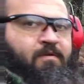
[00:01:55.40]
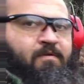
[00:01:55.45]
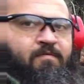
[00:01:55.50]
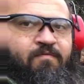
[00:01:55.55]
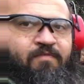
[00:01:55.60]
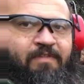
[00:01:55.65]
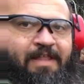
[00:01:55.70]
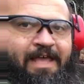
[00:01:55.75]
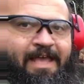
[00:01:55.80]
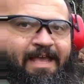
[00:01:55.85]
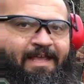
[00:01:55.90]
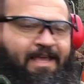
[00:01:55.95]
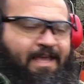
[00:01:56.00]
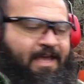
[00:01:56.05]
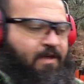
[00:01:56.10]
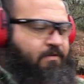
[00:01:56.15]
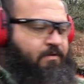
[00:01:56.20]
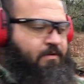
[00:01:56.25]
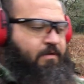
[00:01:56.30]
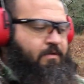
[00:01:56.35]
flag
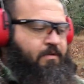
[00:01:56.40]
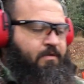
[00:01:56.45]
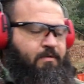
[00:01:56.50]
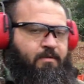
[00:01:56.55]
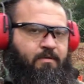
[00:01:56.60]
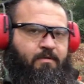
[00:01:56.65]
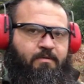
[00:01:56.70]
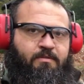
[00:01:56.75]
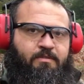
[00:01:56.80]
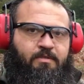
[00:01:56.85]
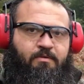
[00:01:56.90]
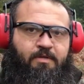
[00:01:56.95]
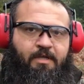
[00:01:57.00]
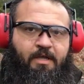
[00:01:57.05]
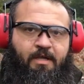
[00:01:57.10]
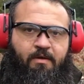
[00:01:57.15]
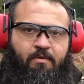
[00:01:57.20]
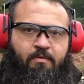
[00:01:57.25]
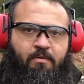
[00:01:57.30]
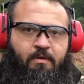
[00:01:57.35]
out. So
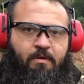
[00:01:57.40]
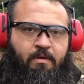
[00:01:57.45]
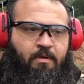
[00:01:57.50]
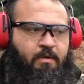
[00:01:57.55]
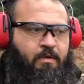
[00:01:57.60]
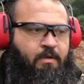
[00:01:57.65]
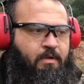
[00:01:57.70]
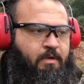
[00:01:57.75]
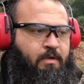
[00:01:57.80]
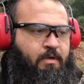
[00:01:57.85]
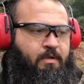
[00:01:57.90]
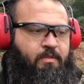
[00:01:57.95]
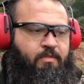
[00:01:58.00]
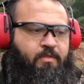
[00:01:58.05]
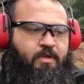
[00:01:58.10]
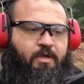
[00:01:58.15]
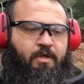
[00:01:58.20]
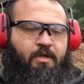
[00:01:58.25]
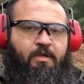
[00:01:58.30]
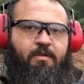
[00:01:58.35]
now the
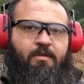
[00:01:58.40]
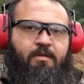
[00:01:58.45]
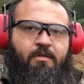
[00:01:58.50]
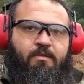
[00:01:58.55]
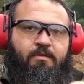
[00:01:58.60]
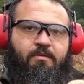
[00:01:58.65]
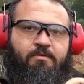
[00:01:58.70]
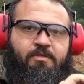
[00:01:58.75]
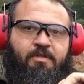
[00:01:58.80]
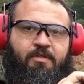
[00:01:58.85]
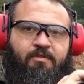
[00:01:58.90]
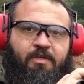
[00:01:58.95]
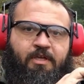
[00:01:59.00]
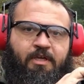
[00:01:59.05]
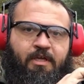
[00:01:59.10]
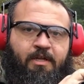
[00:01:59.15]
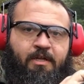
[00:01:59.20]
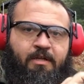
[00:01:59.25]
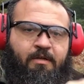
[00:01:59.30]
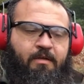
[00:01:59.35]
gun, there's nothing
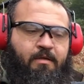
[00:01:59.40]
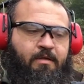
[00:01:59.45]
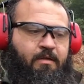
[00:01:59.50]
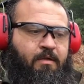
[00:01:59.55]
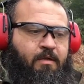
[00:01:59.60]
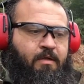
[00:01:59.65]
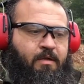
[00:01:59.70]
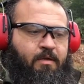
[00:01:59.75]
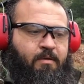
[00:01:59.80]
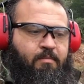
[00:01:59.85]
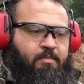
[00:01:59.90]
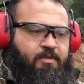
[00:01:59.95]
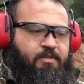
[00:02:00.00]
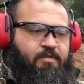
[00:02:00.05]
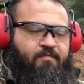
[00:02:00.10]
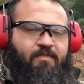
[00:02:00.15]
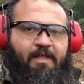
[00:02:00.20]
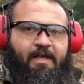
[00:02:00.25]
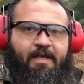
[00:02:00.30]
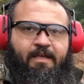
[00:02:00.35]
in it, but the
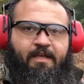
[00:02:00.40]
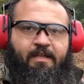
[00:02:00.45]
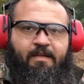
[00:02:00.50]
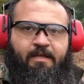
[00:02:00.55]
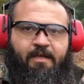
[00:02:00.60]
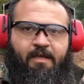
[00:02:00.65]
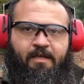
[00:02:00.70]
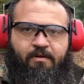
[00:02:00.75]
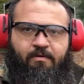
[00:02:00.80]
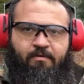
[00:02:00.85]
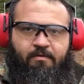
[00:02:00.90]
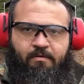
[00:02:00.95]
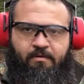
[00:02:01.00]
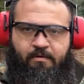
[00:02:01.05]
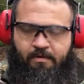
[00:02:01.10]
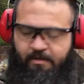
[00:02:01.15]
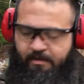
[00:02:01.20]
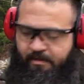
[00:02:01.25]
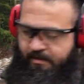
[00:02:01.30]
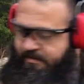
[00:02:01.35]
flag indicator
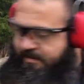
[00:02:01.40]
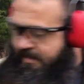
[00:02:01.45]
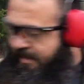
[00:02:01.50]
is